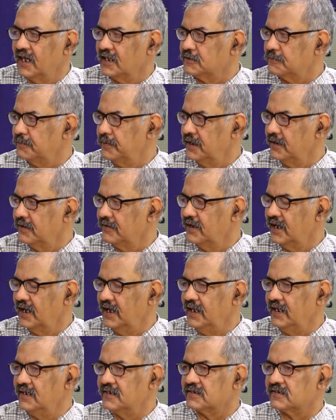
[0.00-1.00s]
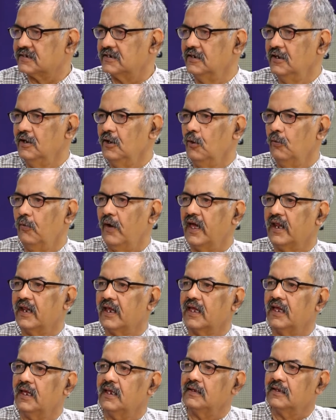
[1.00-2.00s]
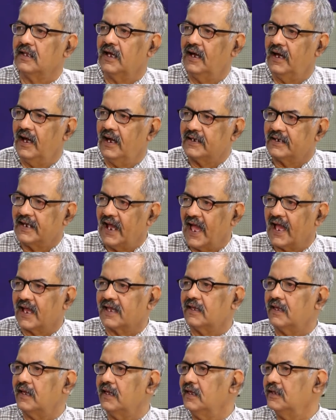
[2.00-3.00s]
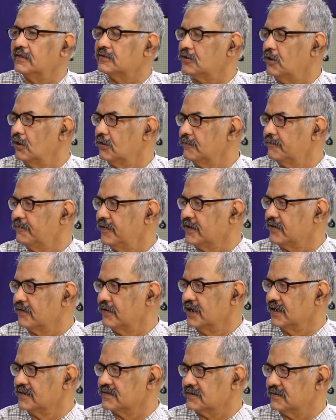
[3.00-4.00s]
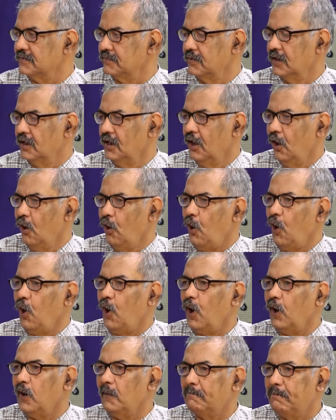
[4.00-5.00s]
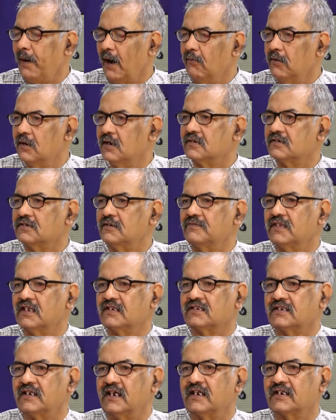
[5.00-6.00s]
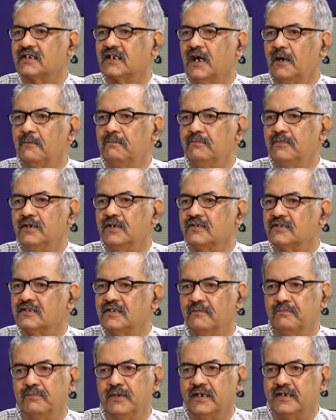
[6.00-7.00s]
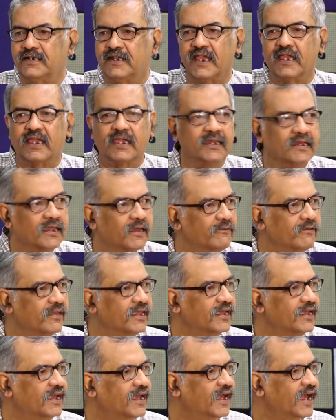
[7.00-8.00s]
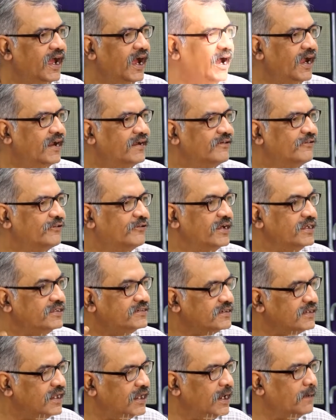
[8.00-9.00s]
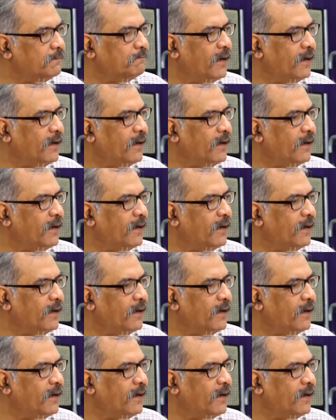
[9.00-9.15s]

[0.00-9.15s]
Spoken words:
has been released, where again the attack is on federalism. All powers of the state governments have been taken away. And regional